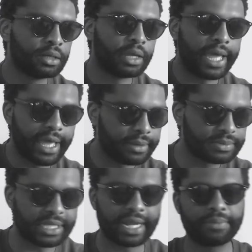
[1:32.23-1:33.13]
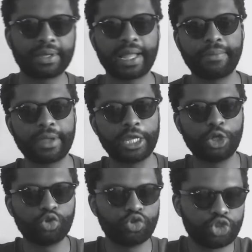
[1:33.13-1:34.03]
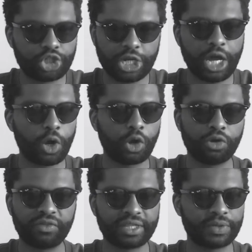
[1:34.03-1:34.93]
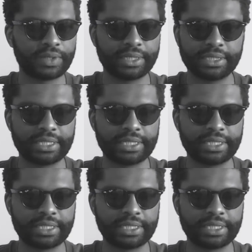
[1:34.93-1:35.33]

apps that are becoming huge now all over the world,